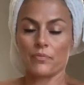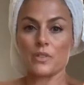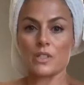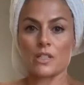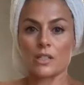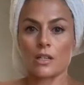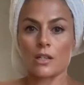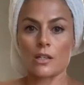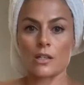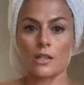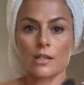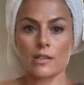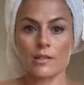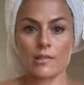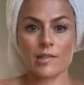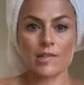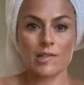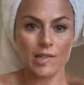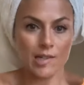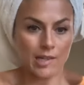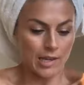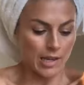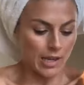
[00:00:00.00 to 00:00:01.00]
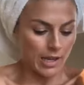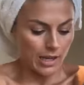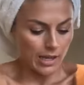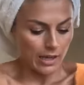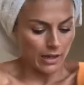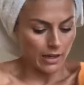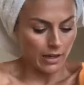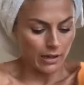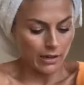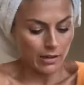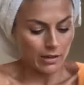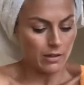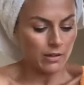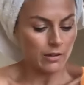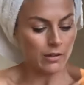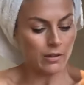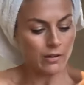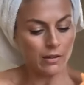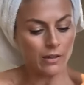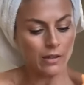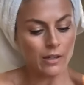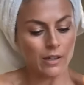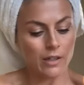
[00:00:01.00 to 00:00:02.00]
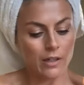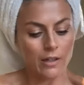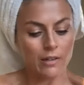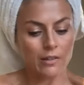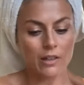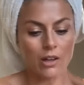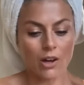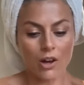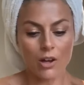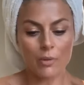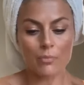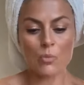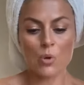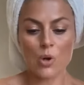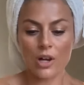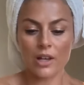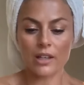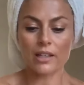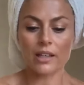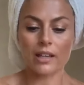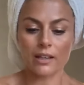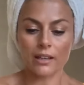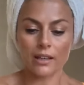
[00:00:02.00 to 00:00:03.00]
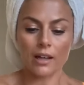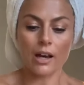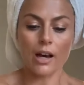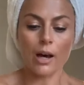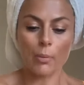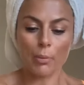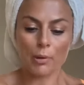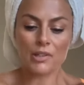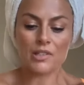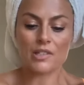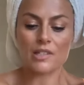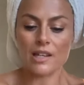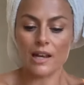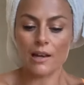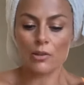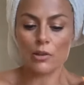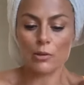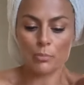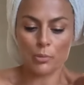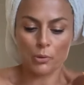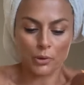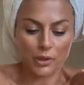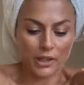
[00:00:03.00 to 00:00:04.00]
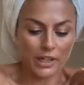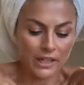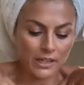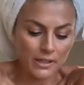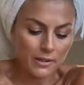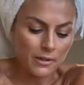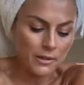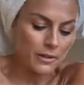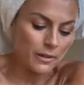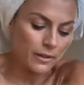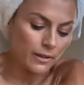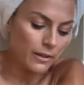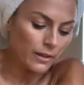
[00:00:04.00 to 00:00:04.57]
So you can see here that I'm working up and down the body,